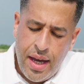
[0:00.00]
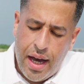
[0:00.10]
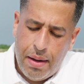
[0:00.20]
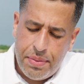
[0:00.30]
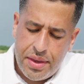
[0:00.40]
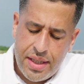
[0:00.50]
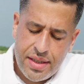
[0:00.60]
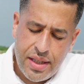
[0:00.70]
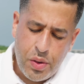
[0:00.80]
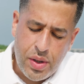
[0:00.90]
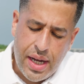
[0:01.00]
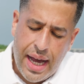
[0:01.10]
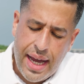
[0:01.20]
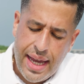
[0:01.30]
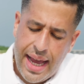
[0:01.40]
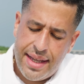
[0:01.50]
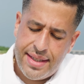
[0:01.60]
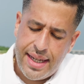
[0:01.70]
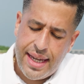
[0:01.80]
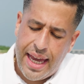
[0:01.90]
um, this little guy has
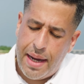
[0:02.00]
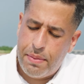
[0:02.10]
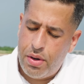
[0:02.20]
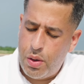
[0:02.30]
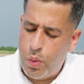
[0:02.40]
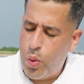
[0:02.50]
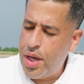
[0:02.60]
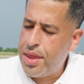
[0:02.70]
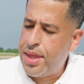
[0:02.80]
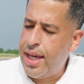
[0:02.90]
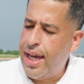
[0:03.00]
a camera with